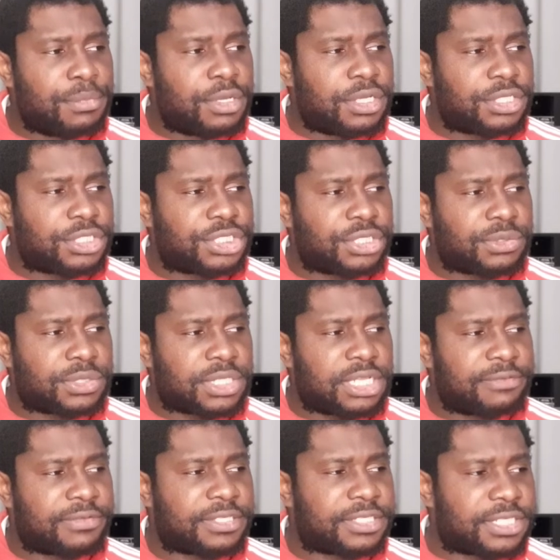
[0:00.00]
Martial's
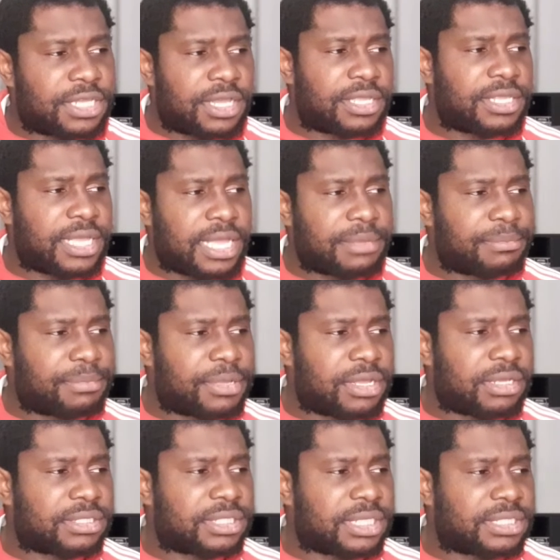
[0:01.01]
clever turn and
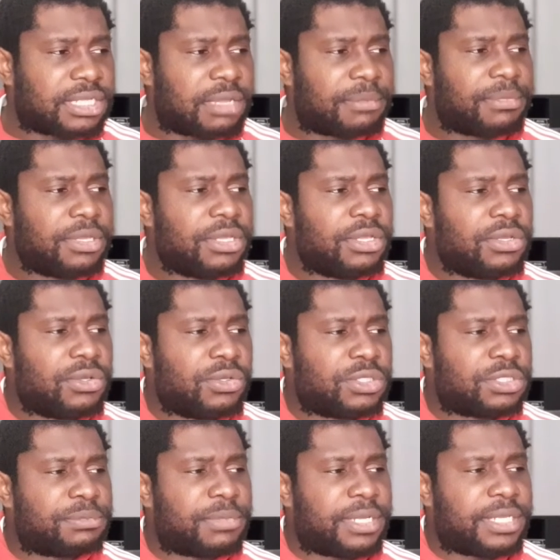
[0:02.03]
pass set up
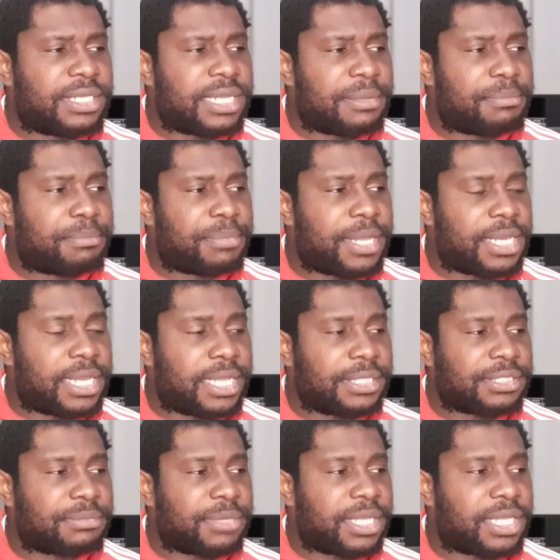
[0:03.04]
Ousmane
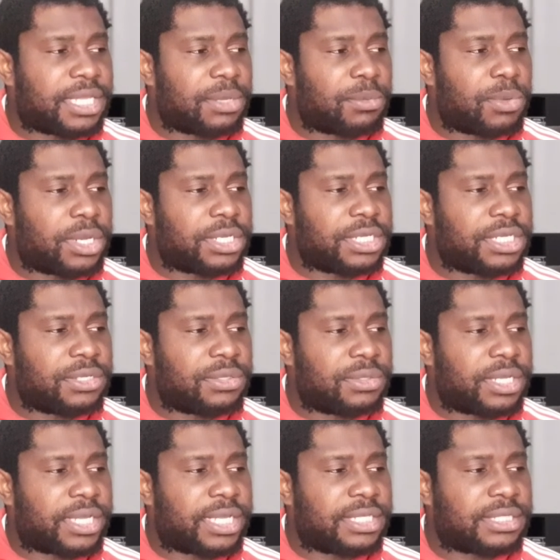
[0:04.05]
Dembele to make it
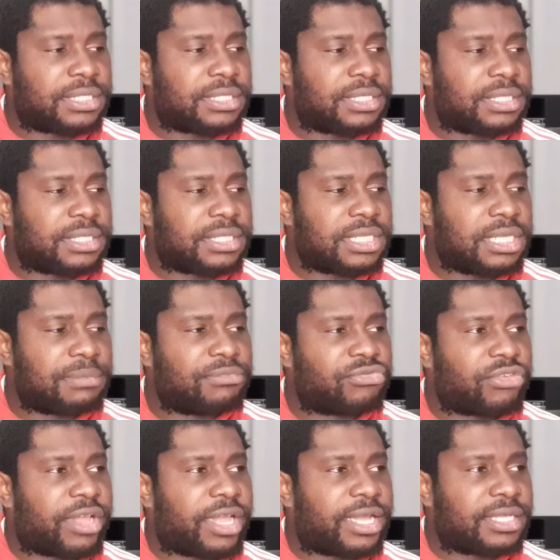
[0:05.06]
1-0 against the
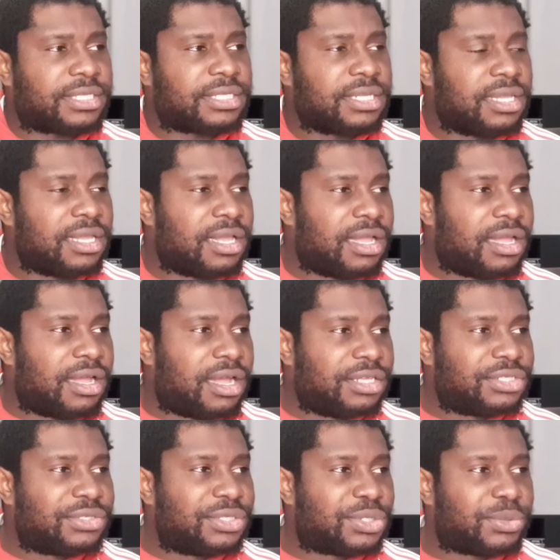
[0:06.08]
team ranked
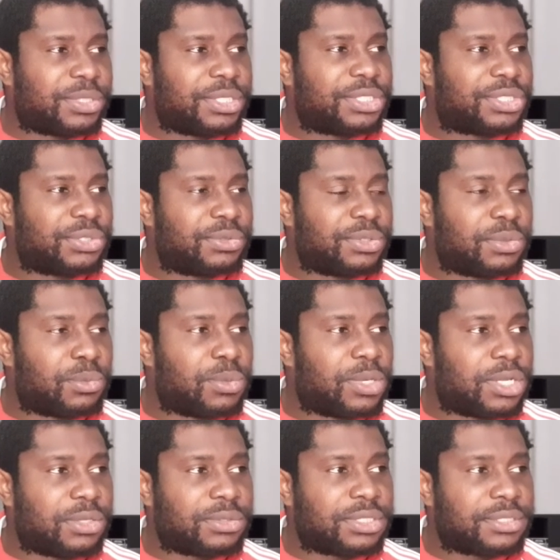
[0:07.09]
122 in the
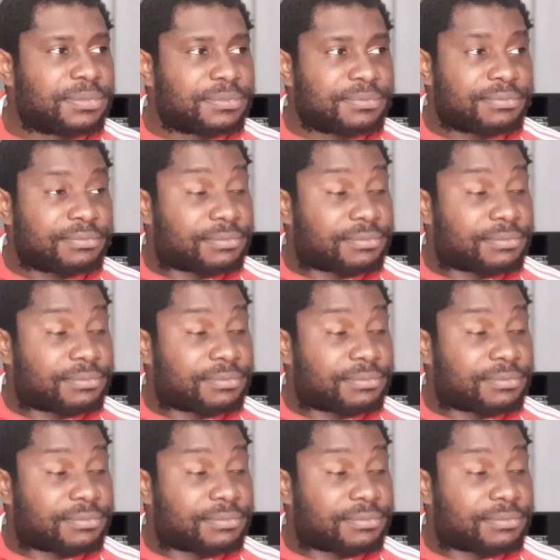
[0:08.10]
world.